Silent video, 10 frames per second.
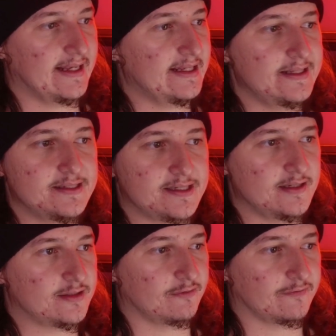
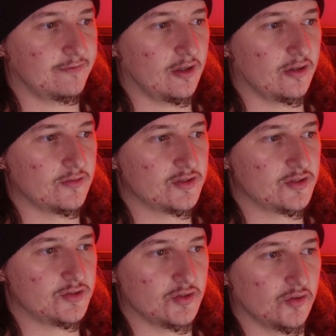easy to follow
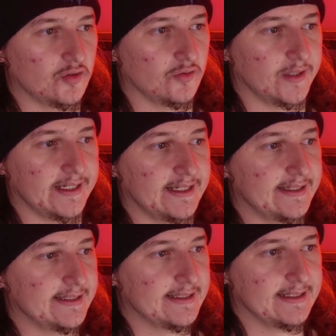
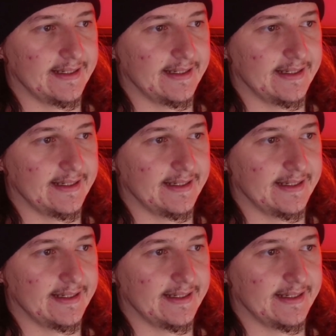story,